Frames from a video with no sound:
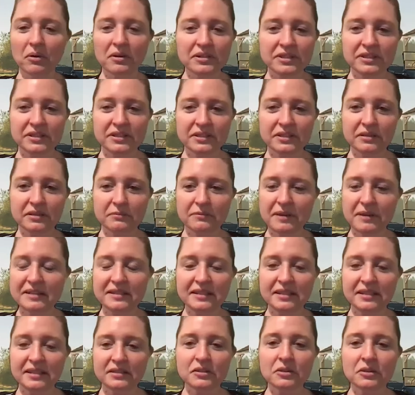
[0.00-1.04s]
horse
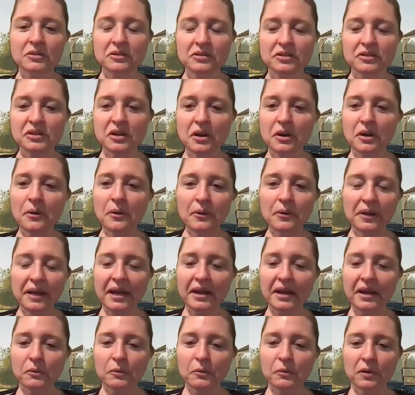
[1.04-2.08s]
racing, so there's no
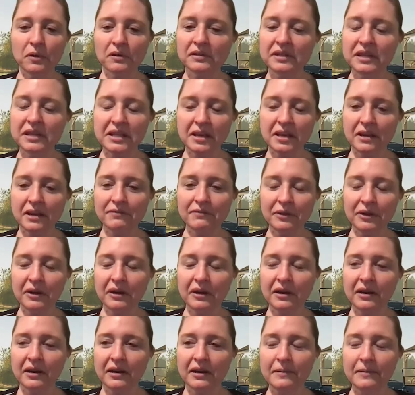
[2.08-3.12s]
like worry there for
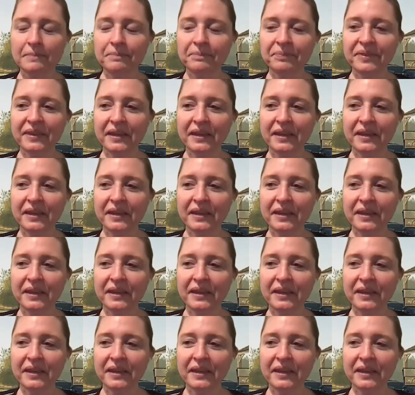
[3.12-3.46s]
her.